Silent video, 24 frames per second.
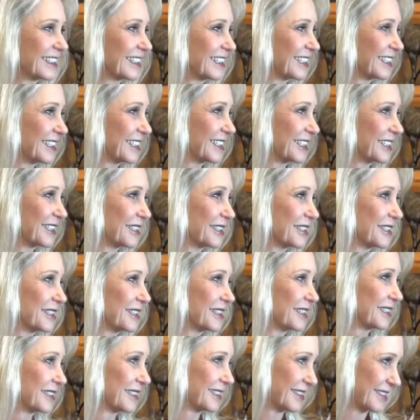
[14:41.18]

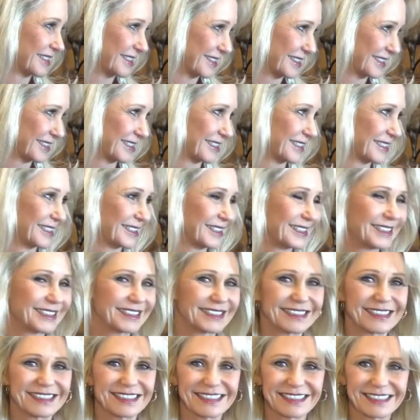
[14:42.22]

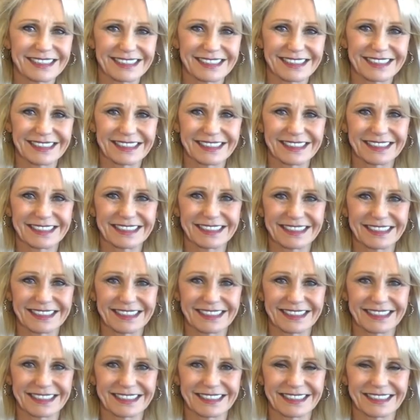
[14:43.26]

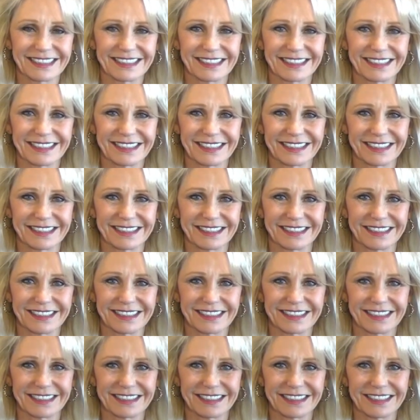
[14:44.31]

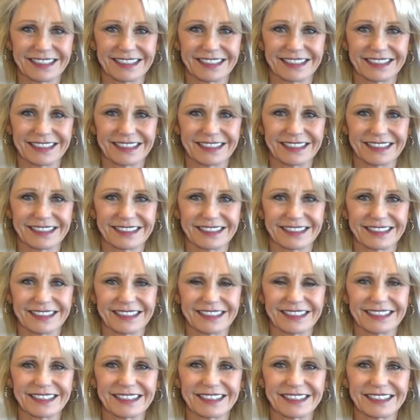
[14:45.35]

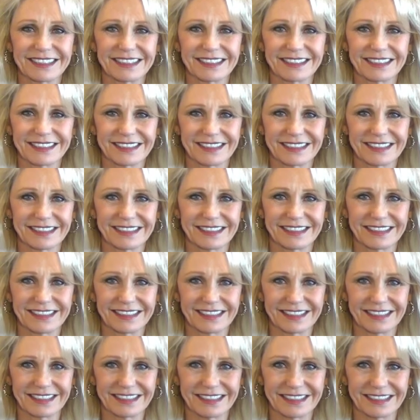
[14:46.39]

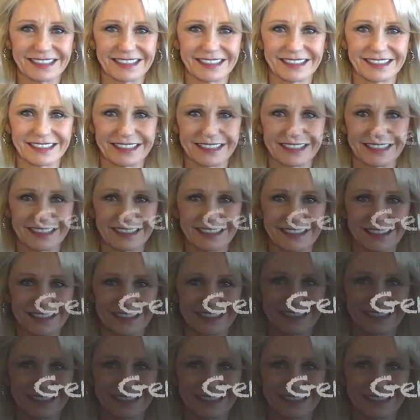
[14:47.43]
[no speech]